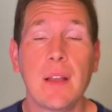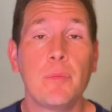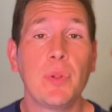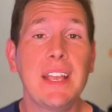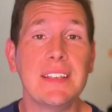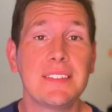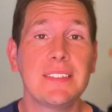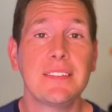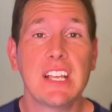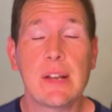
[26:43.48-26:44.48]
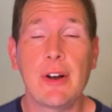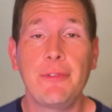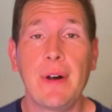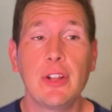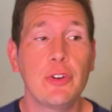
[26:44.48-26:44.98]
Please think
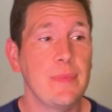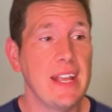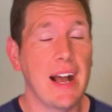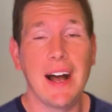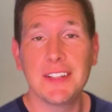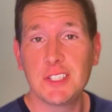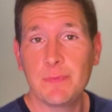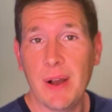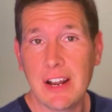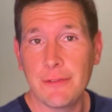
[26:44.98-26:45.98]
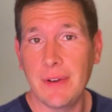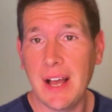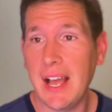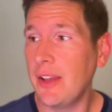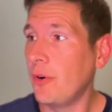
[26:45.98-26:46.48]
about following me on
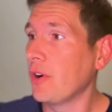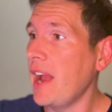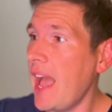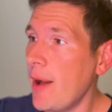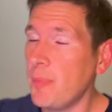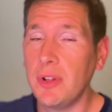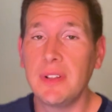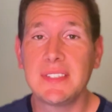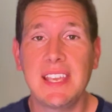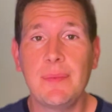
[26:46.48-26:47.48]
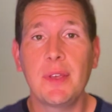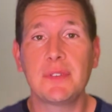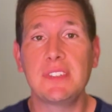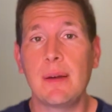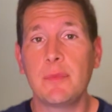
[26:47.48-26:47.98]
Spotify or Apple. Let's keep
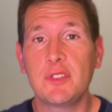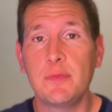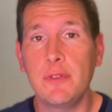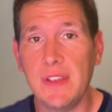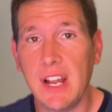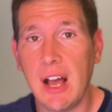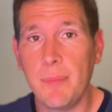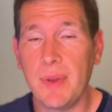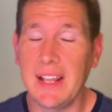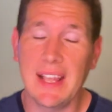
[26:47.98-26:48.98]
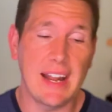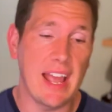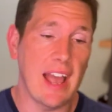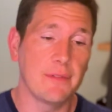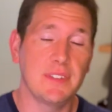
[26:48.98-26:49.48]
those numbers moving up. And again, I
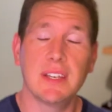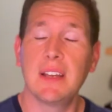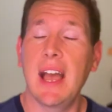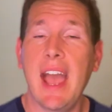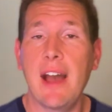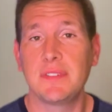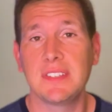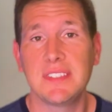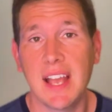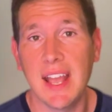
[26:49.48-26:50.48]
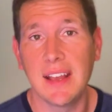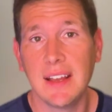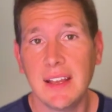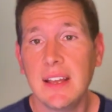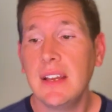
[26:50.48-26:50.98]
have to I have to say,
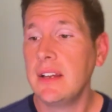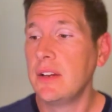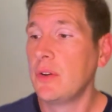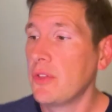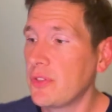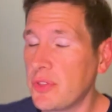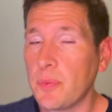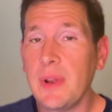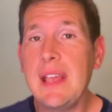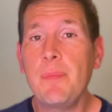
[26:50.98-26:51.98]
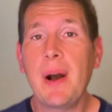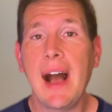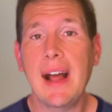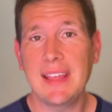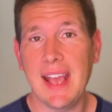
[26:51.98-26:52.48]
three
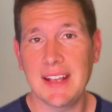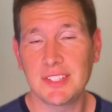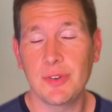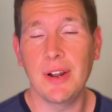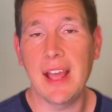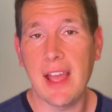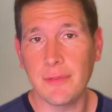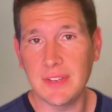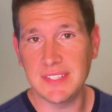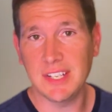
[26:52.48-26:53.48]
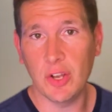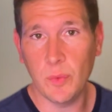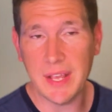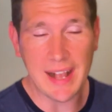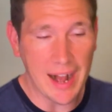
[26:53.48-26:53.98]
podcasts go out every single
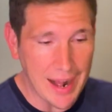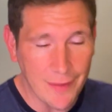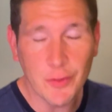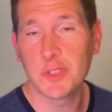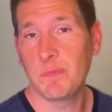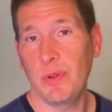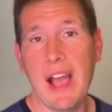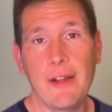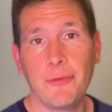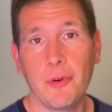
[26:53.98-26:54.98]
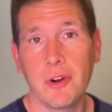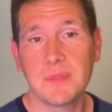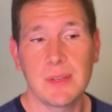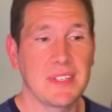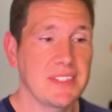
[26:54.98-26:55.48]
week on those
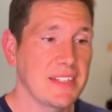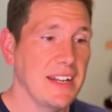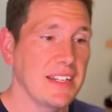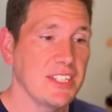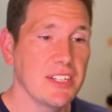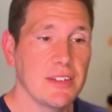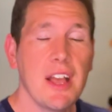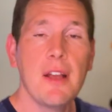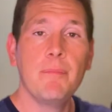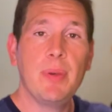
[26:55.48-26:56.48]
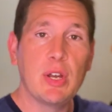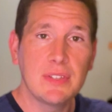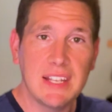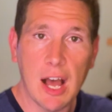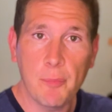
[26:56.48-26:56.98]
platforms. I'm excited to
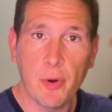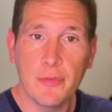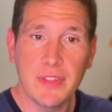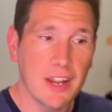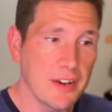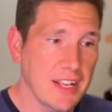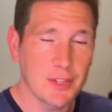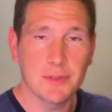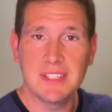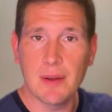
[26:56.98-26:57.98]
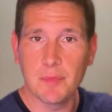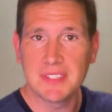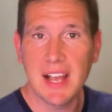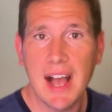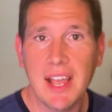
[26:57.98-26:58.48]
build it up over there, get those
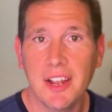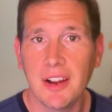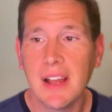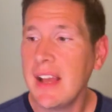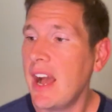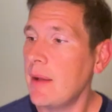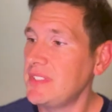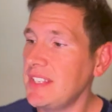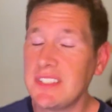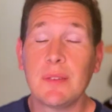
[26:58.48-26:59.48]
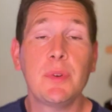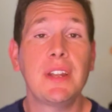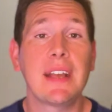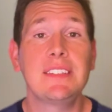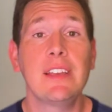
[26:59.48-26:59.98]
numbers higher. I'm seeing some
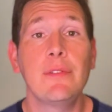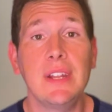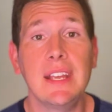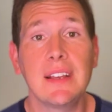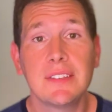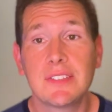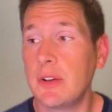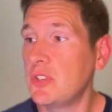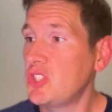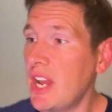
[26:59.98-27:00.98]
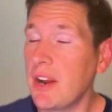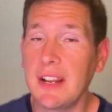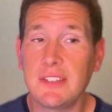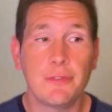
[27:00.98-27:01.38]
good activity. So share it,